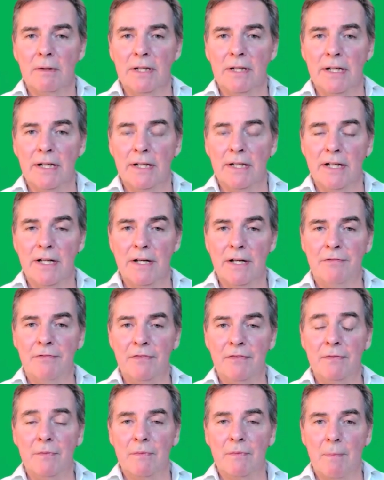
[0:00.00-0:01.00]

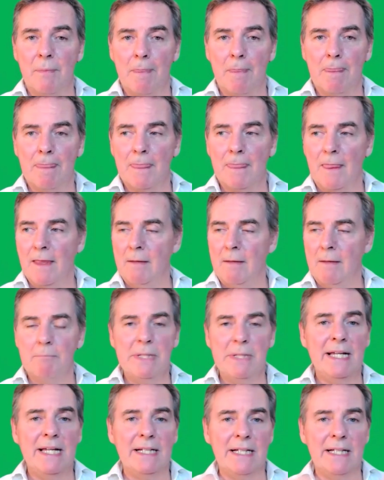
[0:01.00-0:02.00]

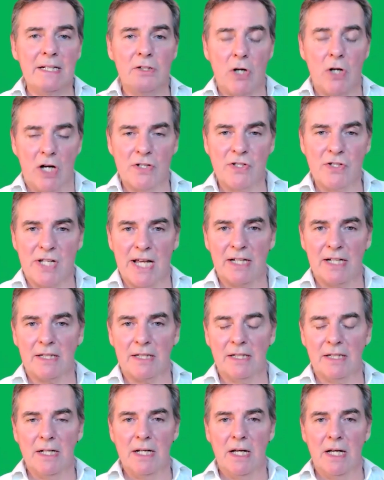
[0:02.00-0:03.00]
being in contact